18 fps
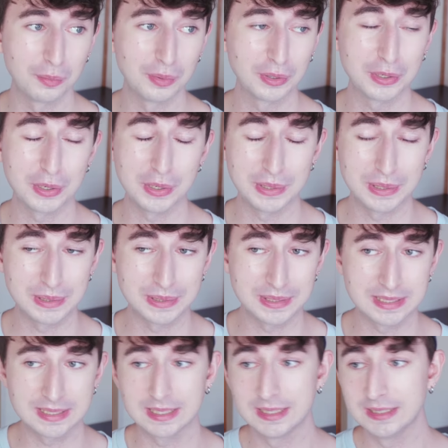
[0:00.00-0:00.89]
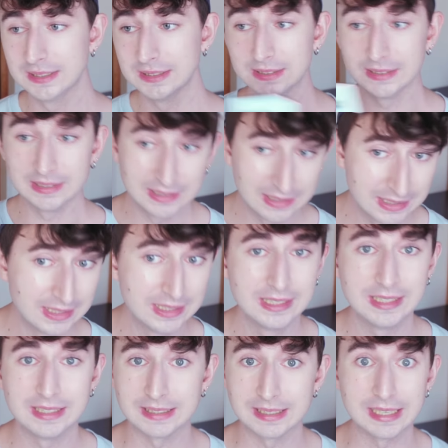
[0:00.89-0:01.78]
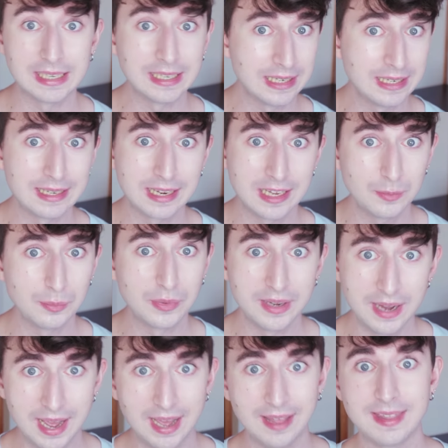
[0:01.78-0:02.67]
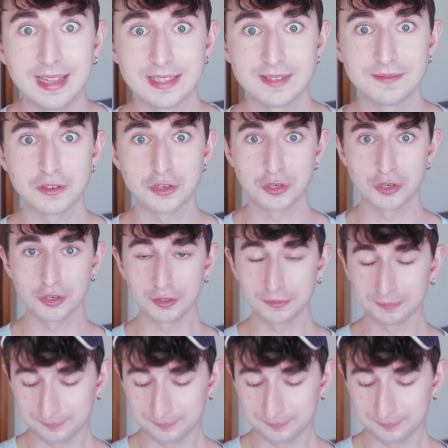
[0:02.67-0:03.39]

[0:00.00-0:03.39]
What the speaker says: because they need help with that, that's for sure.